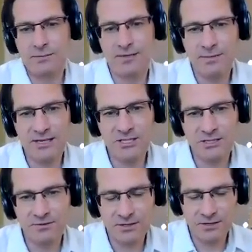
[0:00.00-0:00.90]
I mean, imagine
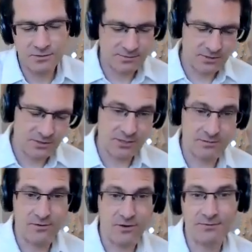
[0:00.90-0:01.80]
if you took your
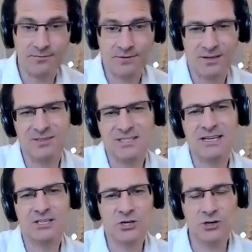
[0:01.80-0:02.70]
5,
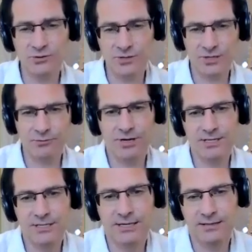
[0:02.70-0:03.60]
take the genre that you're
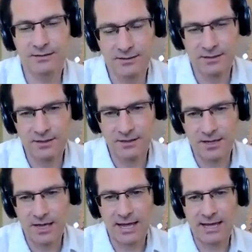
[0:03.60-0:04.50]
writing in,
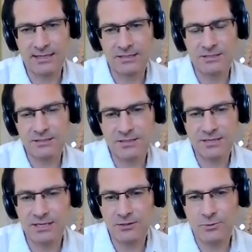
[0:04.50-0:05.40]
and
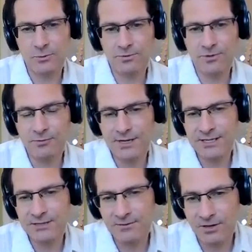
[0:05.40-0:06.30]
take your
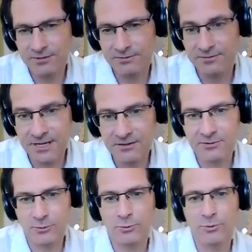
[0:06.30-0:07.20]
3 to 5
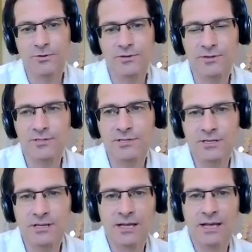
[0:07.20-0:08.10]
favorite
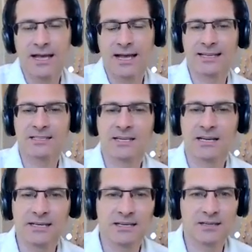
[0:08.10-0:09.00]
authors, and
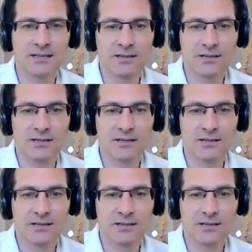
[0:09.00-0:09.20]
take